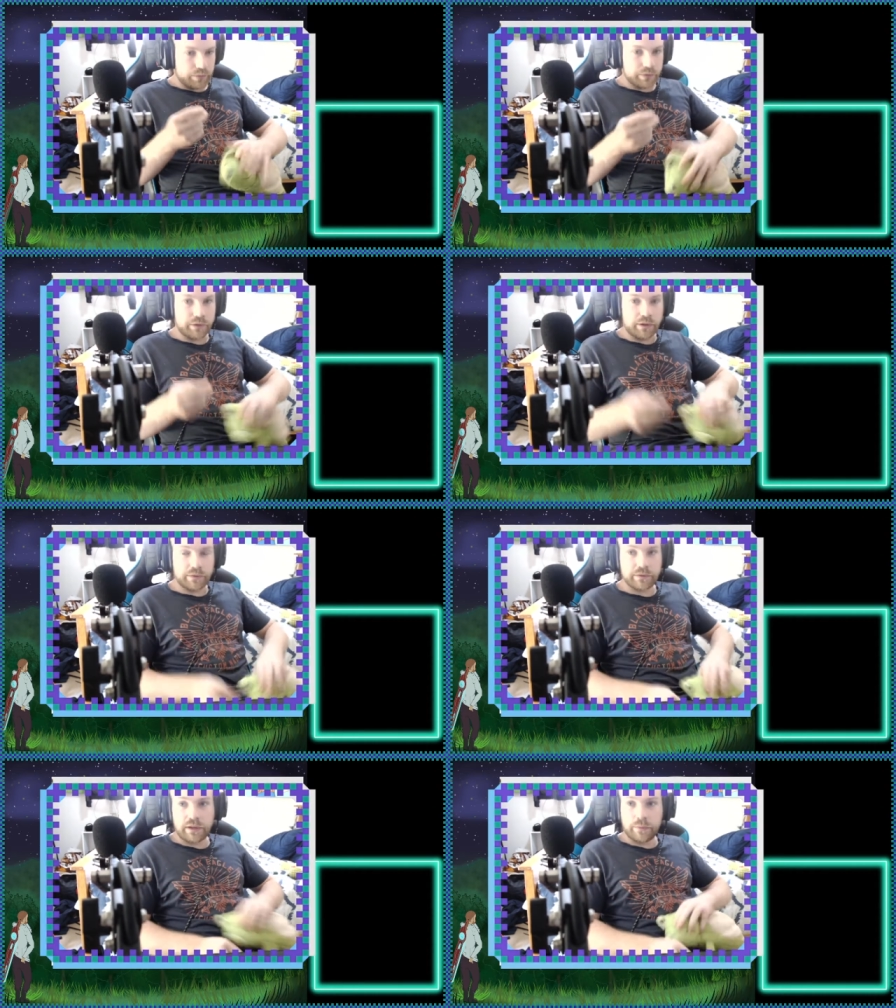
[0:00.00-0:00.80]
So yeah,
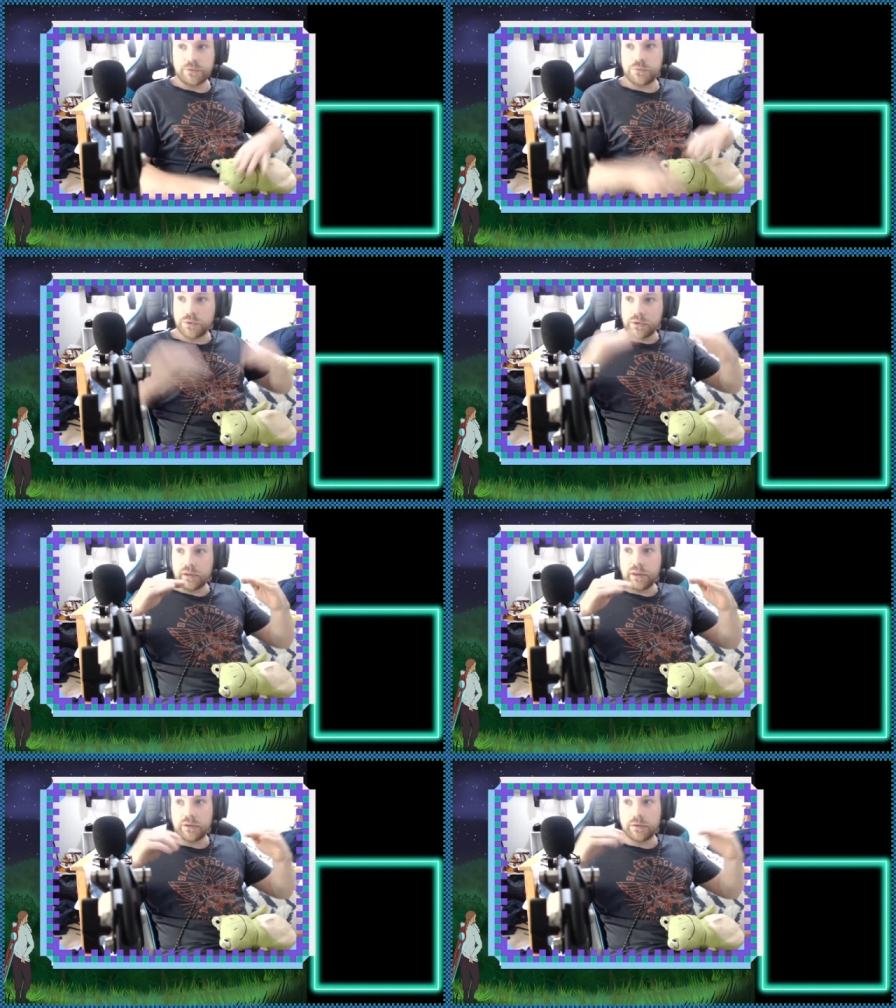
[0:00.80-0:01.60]
same as with the
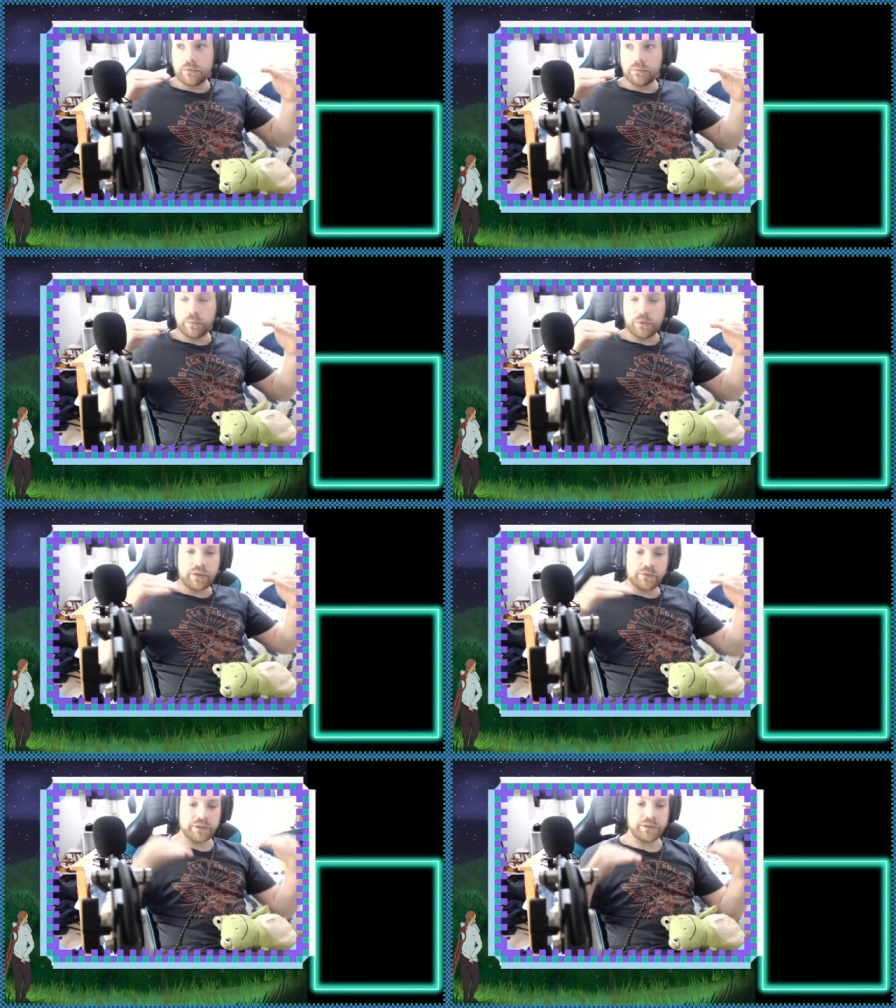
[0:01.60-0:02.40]
leg. When we
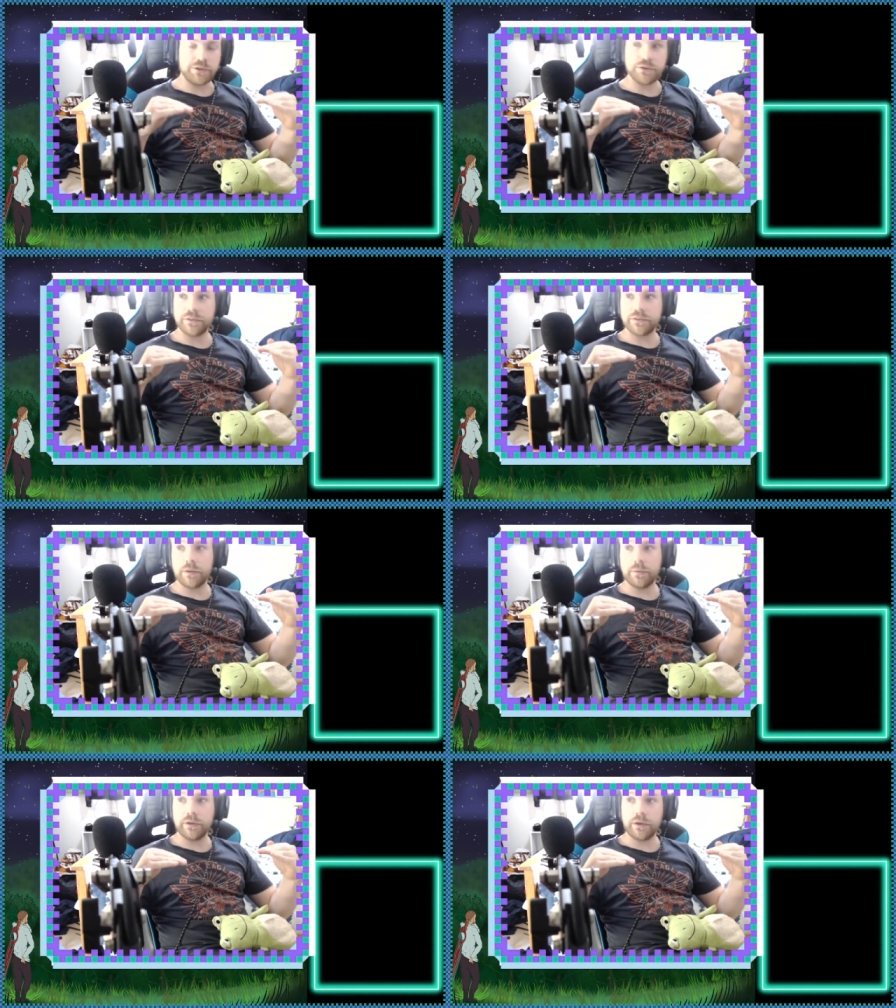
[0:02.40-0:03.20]
have a stitch that's
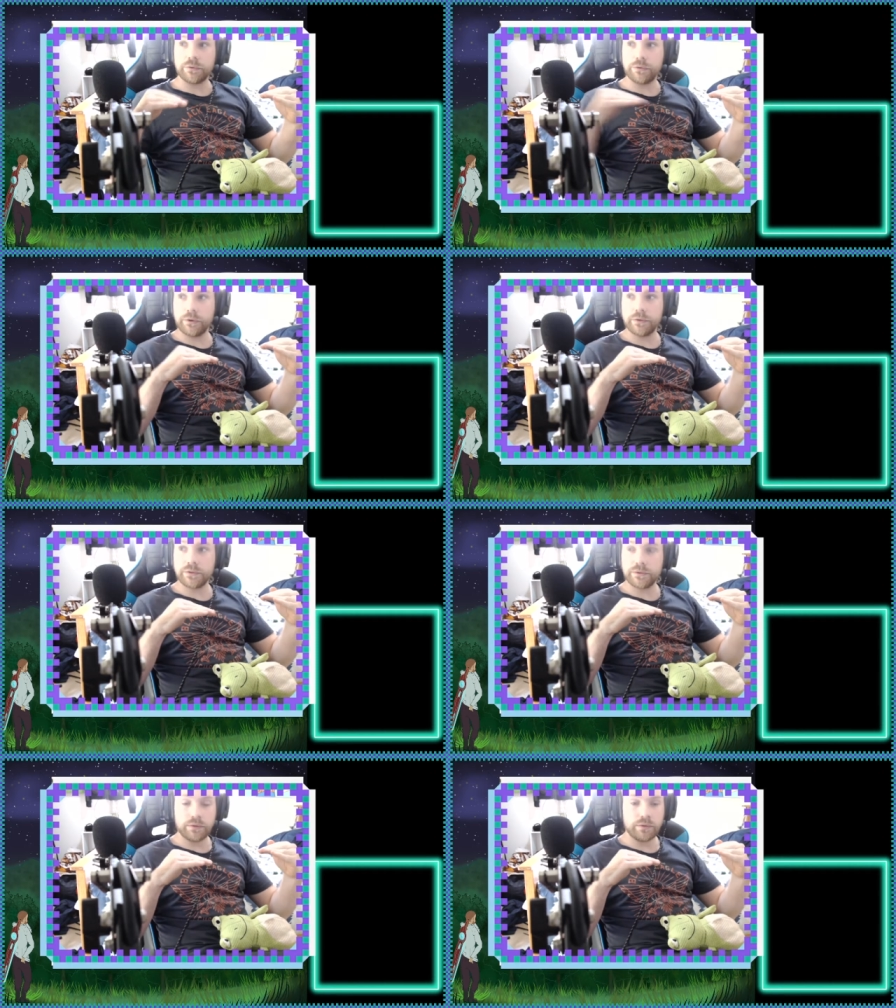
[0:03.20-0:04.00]
coming
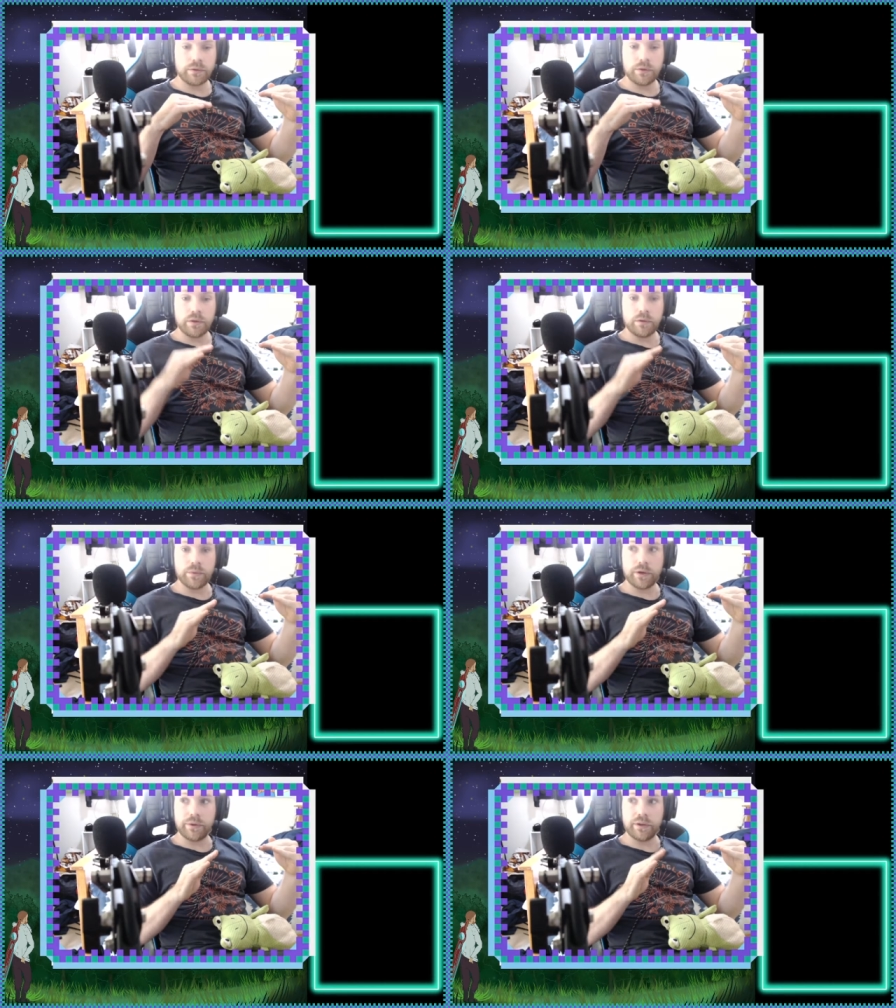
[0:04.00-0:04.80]
across,
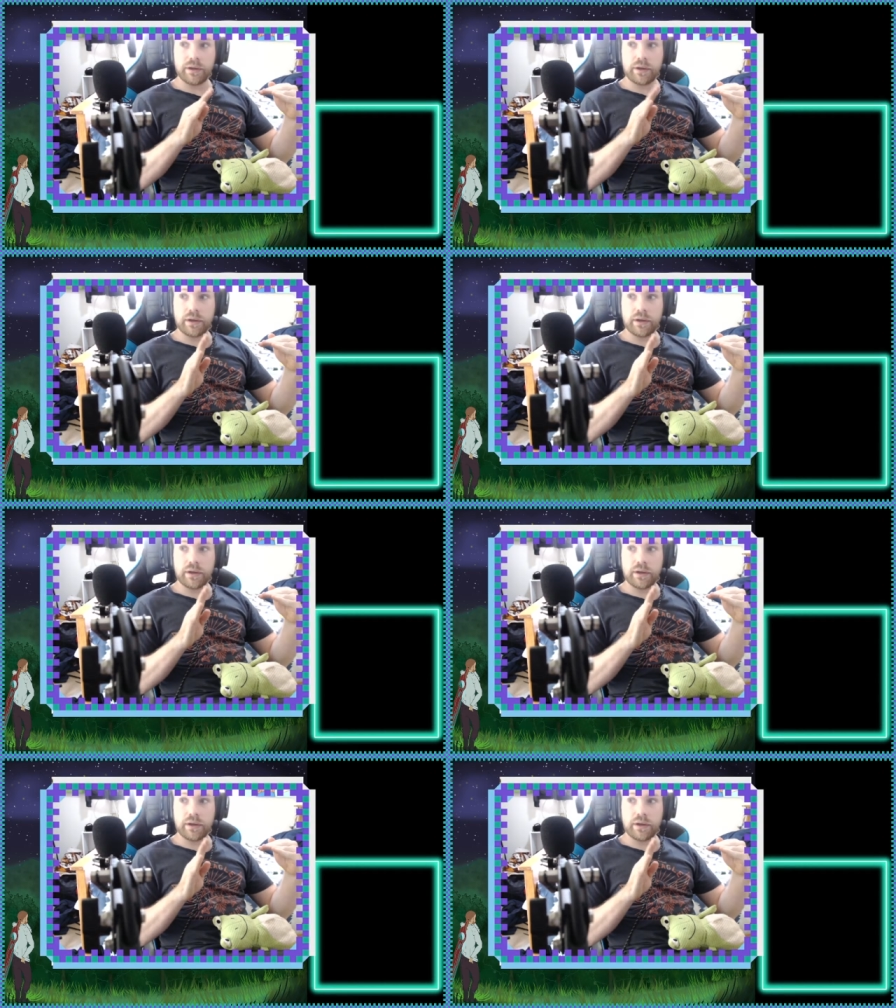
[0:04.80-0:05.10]
we're going